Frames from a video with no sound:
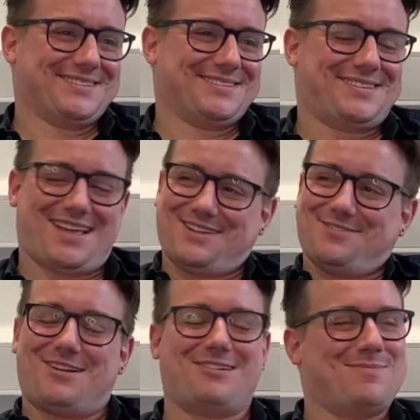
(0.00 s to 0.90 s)
Thank you
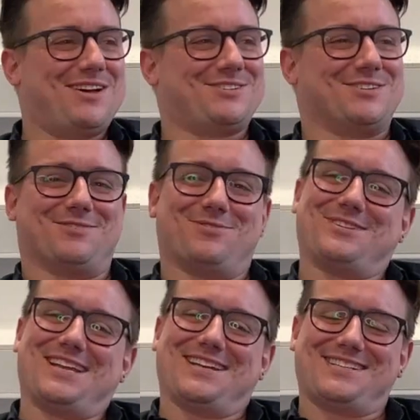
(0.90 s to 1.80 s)
very much. Looking forward
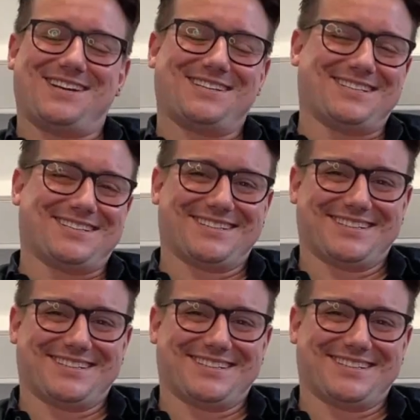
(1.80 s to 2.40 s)
to getting started.